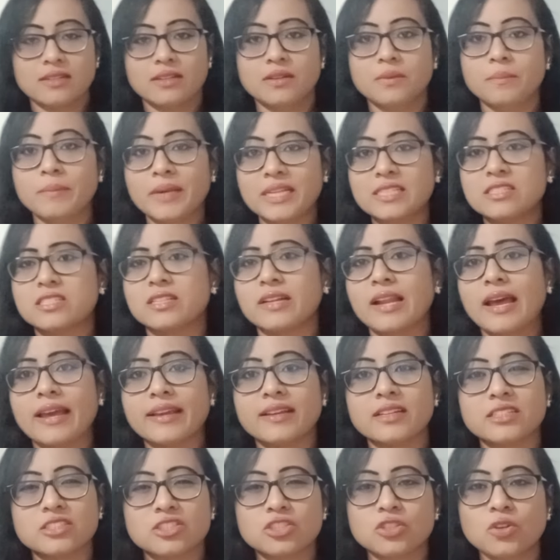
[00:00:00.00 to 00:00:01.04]
Means like
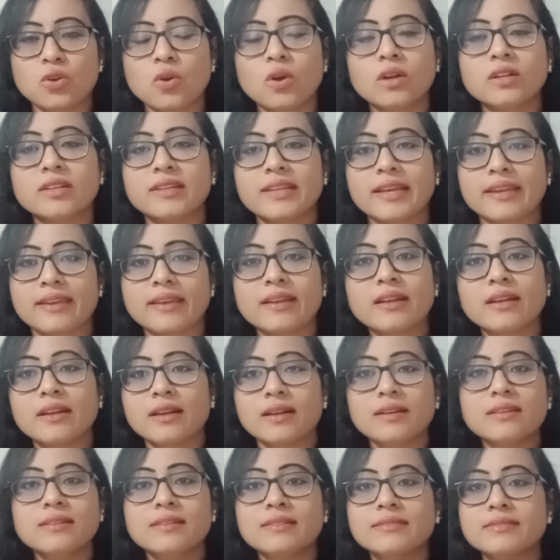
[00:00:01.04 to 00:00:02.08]
it's not taking
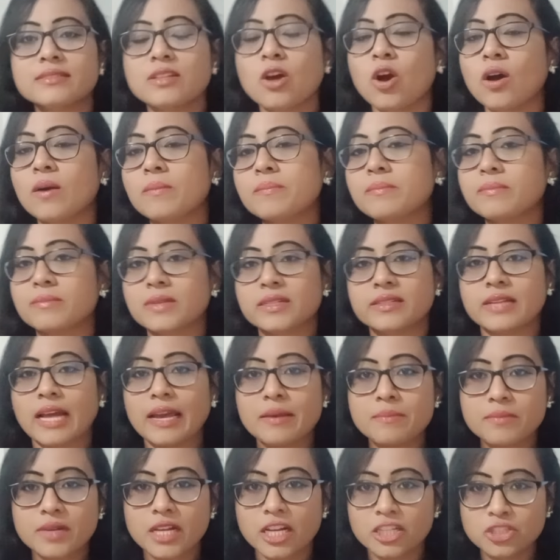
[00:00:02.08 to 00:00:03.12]
time
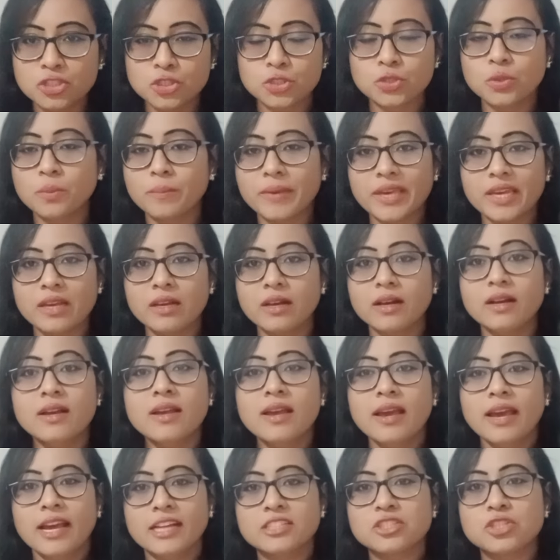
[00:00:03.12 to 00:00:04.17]
consuming.
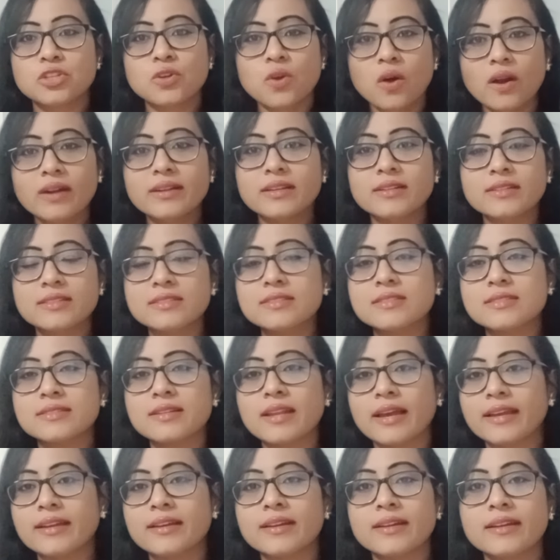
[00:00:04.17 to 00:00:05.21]
It's not, it is
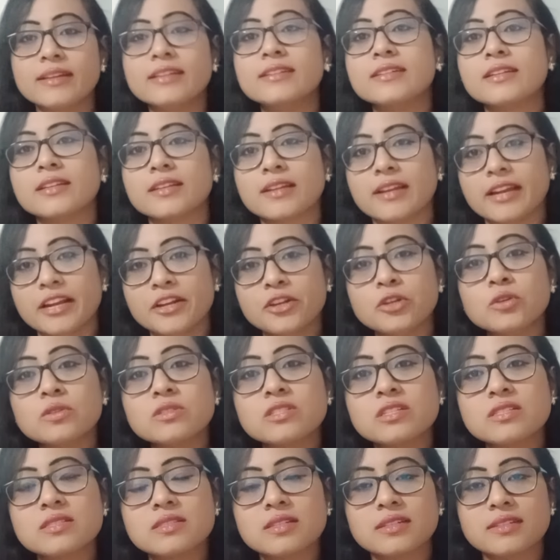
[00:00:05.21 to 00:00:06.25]
like it
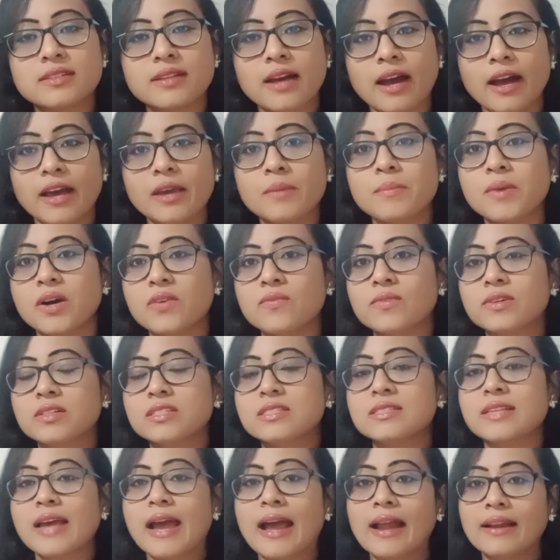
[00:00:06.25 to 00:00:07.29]
reduces the time hours,
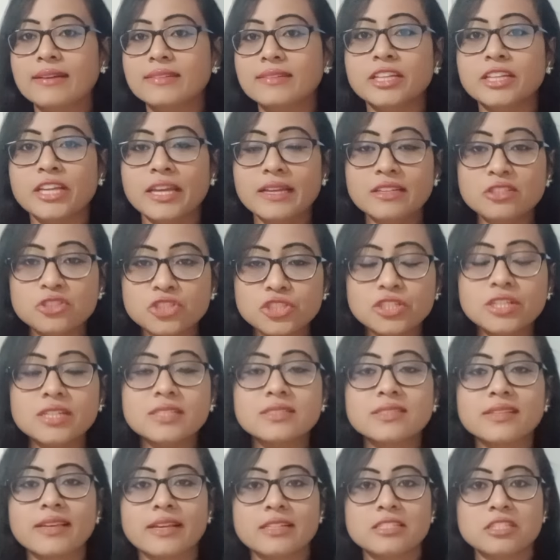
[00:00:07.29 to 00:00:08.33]
and engineers
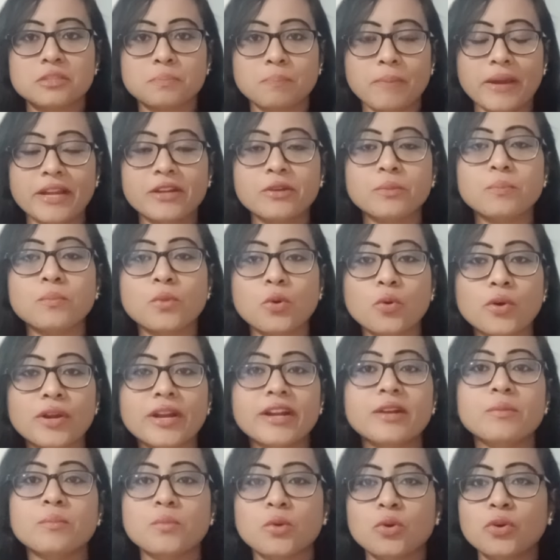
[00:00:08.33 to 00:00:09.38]
can spend more
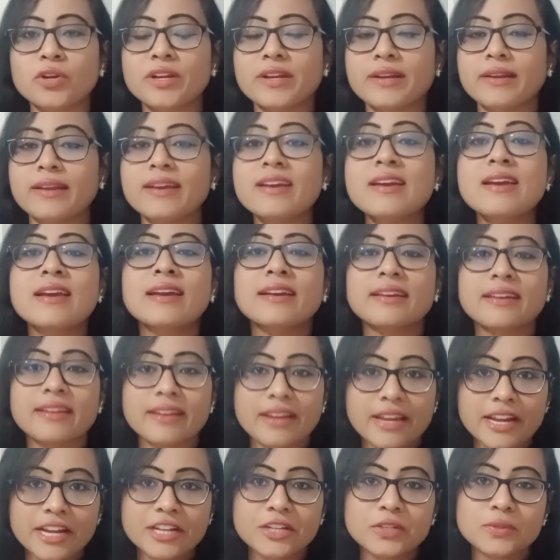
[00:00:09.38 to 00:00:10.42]
and more in a
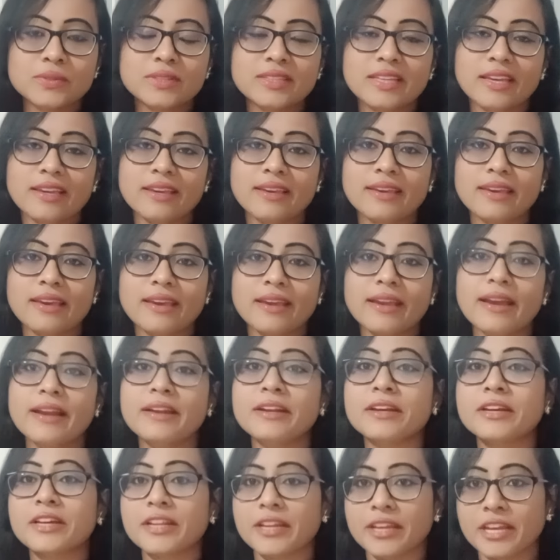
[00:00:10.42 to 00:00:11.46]
creative thinking
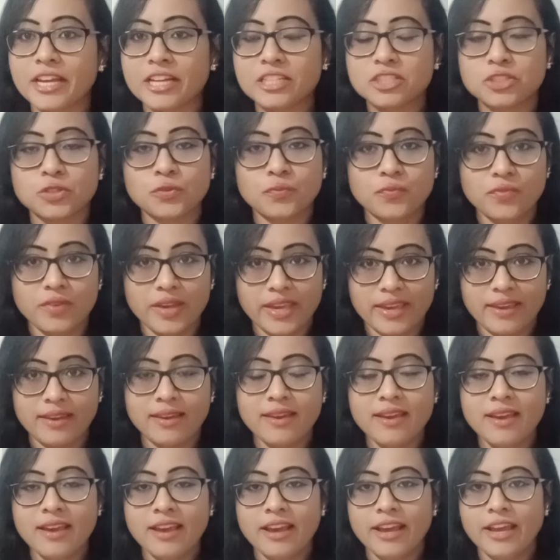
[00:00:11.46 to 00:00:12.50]
and creative way
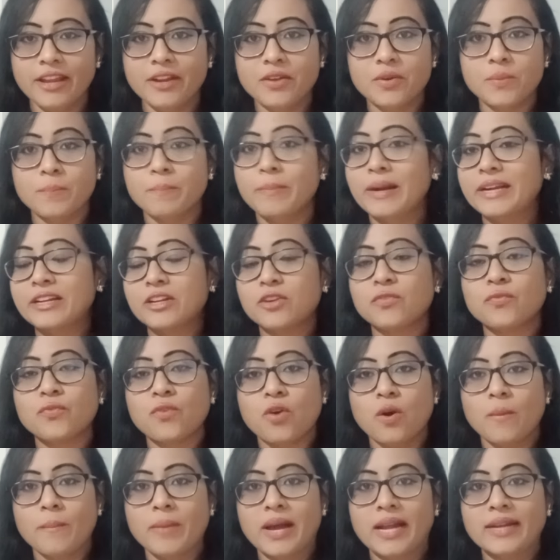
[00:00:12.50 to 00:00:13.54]
in a better
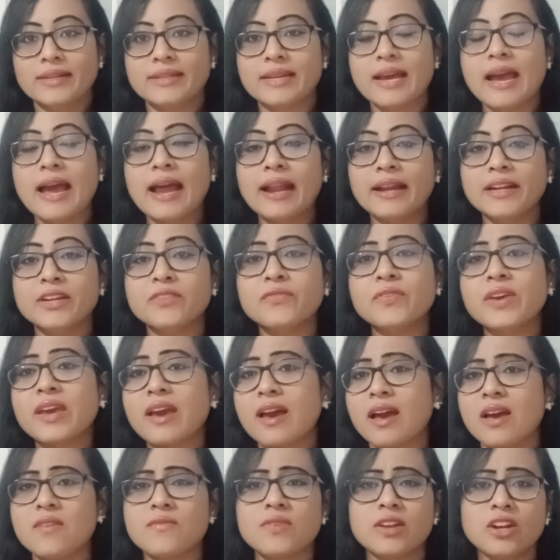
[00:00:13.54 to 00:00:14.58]
format. And we
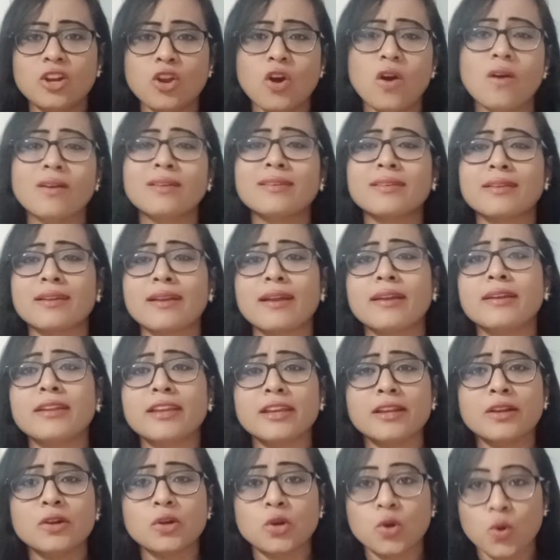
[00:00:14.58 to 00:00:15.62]
have a long
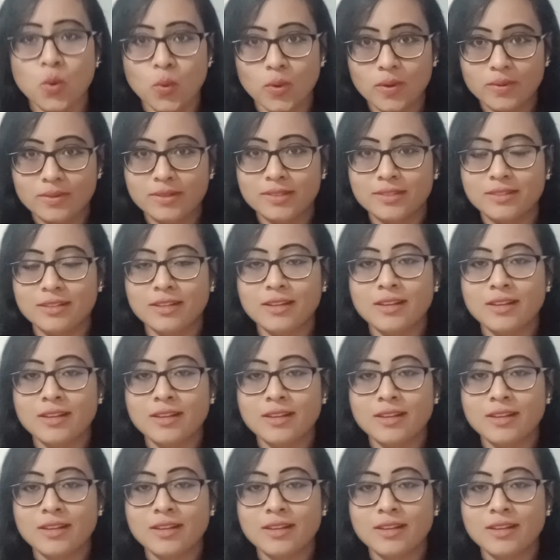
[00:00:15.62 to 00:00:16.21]
running code.